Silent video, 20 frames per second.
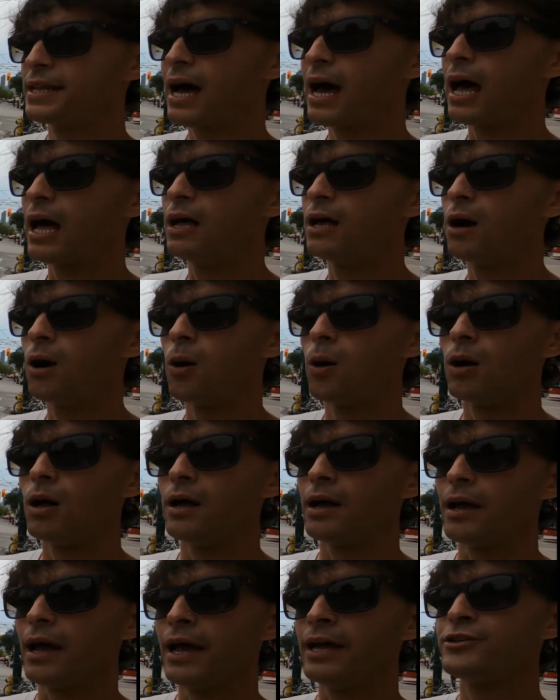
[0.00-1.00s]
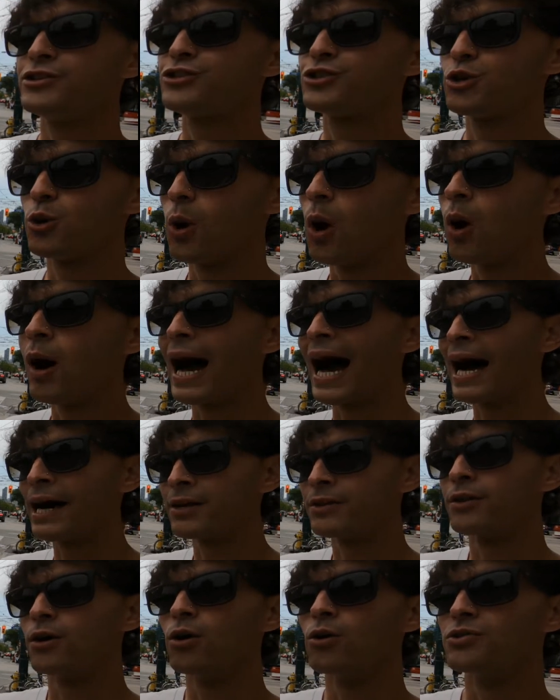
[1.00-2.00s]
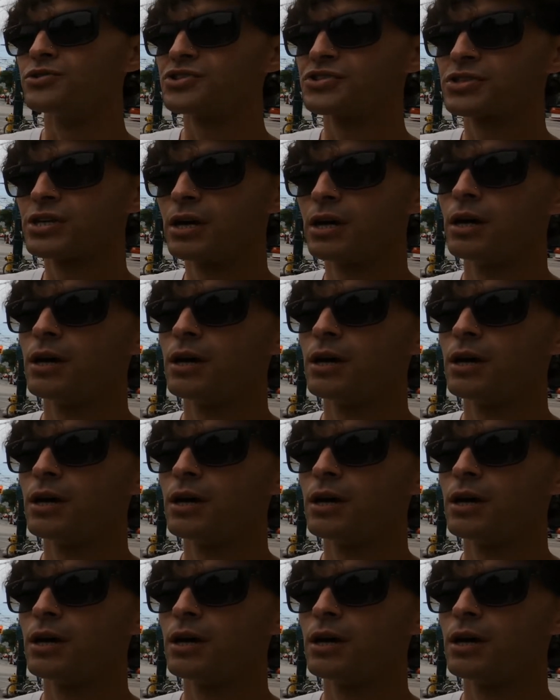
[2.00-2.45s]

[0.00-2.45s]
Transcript: that H2O out of those